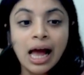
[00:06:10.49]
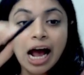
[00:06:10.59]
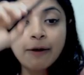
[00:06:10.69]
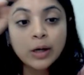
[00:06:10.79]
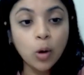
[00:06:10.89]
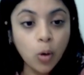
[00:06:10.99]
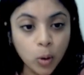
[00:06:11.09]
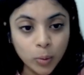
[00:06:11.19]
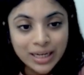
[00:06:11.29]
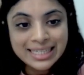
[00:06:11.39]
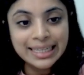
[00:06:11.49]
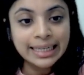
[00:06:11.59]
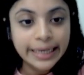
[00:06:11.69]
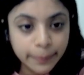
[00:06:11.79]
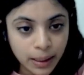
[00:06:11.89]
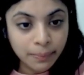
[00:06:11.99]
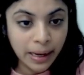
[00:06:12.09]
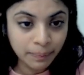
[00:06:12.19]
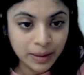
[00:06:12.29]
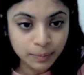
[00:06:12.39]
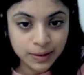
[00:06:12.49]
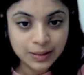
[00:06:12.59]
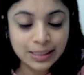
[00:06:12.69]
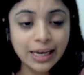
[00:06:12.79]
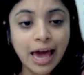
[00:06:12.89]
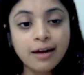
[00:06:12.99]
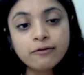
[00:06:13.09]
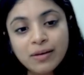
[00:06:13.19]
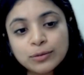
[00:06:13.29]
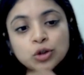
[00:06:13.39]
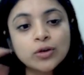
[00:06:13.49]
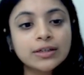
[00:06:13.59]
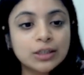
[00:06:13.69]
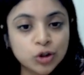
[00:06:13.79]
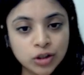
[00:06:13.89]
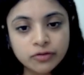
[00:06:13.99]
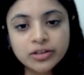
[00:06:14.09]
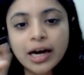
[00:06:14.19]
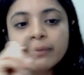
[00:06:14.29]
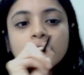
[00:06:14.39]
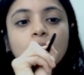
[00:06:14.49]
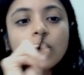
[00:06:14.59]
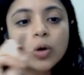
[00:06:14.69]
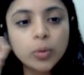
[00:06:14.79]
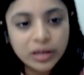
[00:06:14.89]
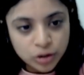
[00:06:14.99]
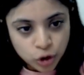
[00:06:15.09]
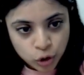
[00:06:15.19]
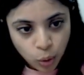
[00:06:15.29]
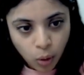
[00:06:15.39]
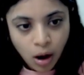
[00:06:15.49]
I will always label my PPC, and if I'm showing a shift, I will always show